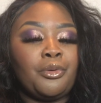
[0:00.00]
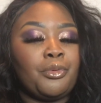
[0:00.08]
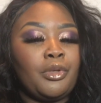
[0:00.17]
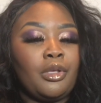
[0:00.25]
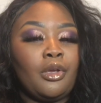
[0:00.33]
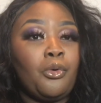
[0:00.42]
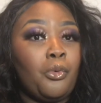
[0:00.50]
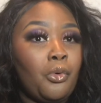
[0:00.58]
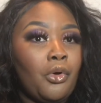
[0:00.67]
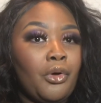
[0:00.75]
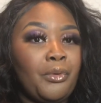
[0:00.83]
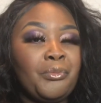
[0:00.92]
really
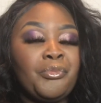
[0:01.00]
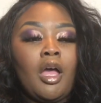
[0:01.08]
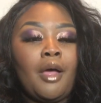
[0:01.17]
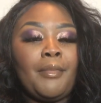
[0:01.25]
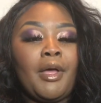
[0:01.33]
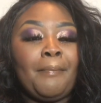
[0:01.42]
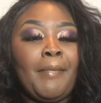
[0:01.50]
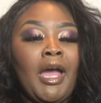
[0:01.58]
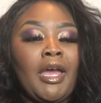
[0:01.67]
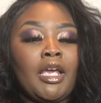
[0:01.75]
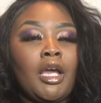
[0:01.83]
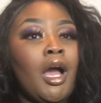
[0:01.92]
cool.
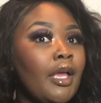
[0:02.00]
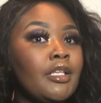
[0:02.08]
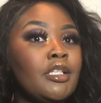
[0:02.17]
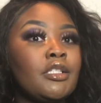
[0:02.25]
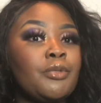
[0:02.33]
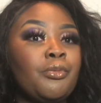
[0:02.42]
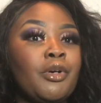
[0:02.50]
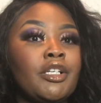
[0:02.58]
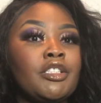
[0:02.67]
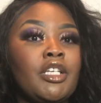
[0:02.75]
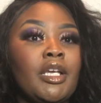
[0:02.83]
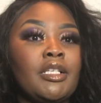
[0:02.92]
My cons were
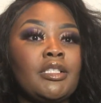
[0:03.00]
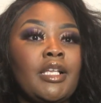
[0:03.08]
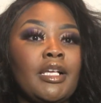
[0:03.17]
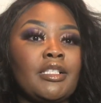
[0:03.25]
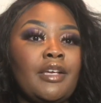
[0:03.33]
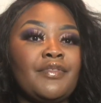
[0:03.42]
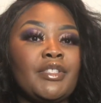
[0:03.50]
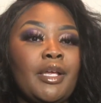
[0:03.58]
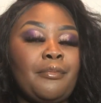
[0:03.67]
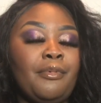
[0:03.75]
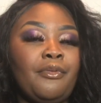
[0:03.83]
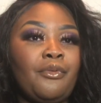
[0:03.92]
just, as I've
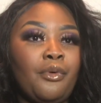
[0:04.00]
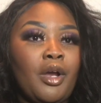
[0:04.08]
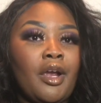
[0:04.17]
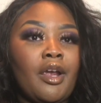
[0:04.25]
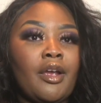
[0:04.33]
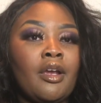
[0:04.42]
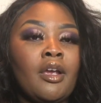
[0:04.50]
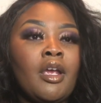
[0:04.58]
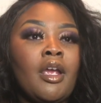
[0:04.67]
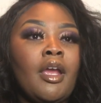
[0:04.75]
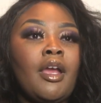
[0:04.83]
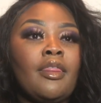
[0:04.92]
said before,
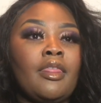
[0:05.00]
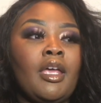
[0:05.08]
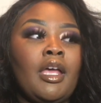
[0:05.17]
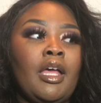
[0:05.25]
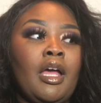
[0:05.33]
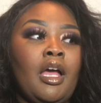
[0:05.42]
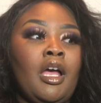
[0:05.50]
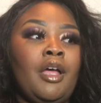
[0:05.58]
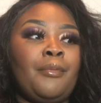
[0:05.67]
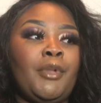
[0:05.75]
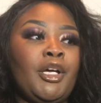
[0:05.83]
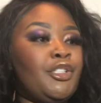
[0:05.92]
the
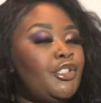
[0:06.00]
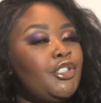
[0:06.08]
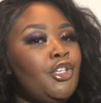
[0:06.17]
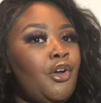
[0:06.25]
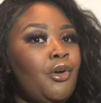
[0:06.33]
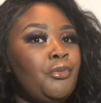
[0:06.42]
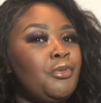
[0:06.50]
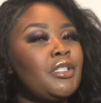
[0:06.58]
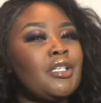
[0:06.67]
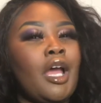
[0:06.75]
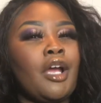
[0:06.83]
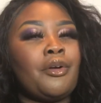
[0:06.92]
undertone was
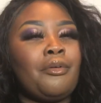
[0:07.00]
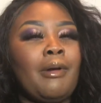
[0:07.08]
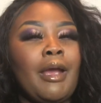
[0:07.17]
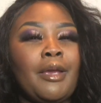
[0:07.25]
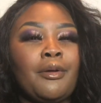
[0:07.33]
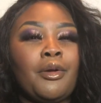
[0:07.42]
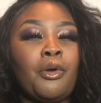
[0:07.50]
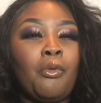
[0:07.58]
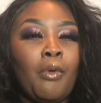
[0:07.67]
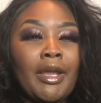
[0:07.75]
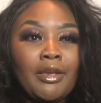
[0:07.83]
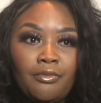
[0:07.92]
not quite
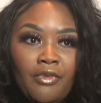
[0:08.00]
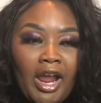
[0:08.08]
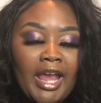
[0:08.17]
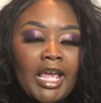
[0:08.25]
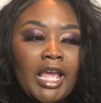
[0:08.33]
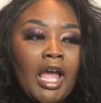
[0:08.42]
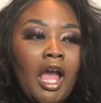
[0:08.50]
right.